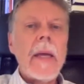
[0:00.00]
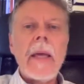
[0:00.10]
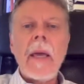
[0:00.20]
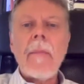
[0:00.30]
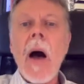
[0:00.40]

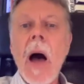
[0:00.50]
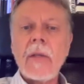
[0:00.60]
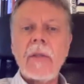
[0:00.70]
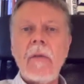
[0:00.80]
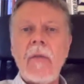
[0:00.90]
a
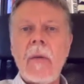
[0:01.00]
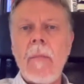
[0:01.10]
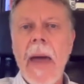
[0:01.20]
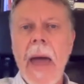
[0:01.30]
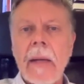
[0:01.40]
positive
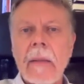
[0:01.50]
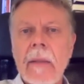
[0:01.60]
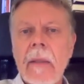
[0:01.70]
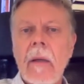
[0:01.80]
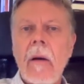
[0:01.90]
impact
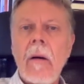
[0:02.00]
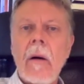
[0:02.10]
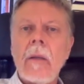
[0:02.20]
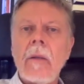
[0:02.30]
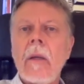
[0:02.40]

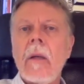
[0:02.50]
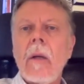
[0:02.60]
on